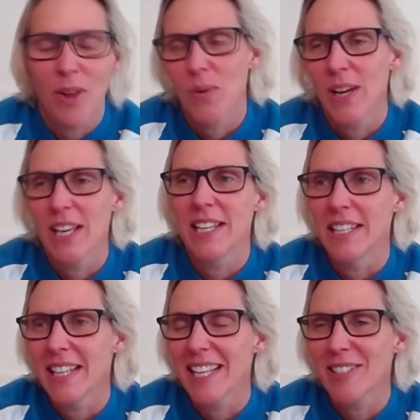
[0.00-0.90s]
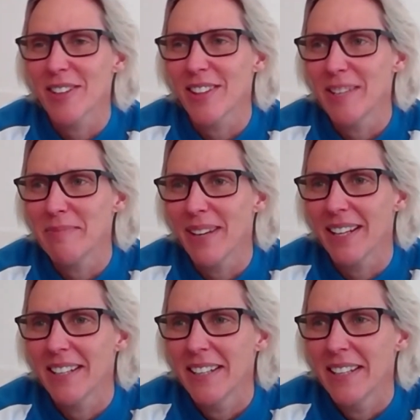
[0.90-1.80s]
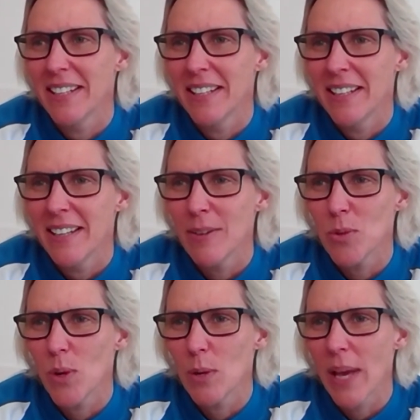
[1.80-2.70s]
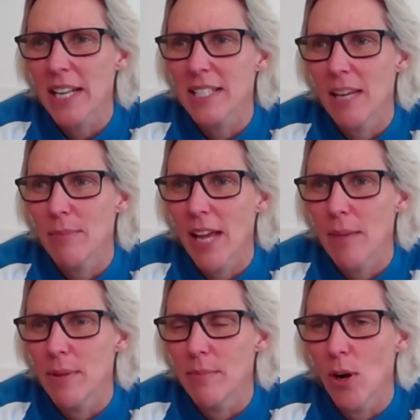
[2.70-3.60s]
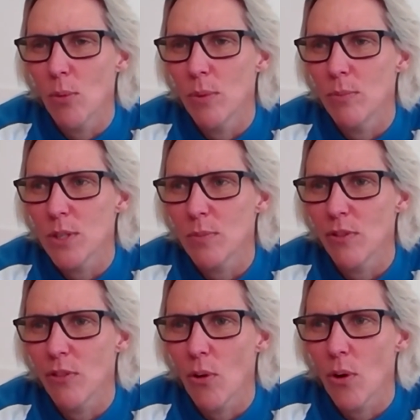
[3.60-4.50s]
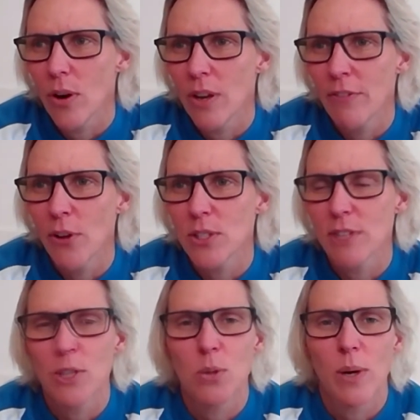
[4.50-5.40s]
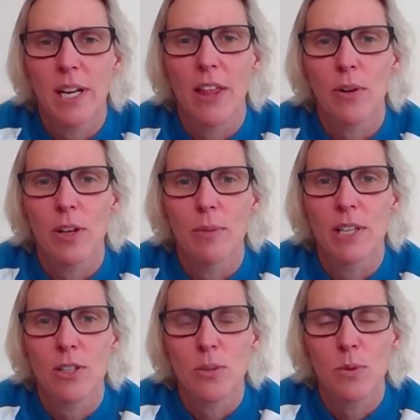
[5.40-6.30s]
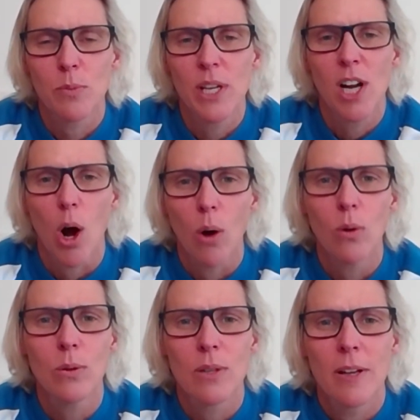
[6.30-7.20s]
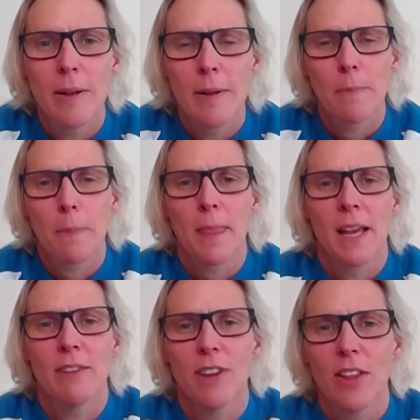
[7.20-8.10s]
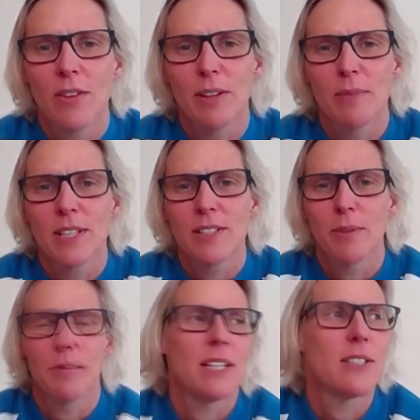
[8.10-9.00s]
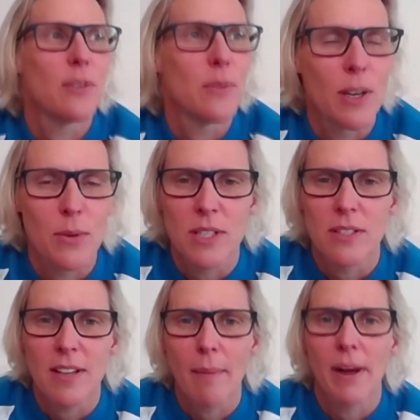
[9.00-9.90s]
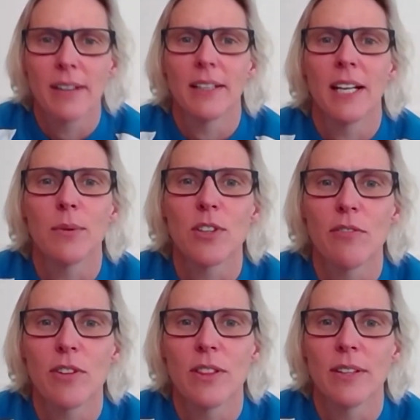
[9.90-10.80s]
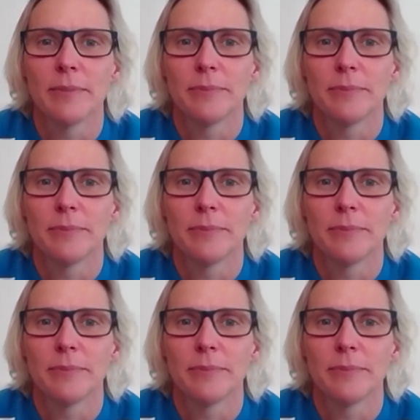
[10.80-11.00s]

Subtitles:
win and that sort of thing? But it was weird. We had a team camp in Melbourne just before it. It felt different to any other Olympics because it was pretty cold. Every other Olympics I'd been to, it was in summer and it was over in the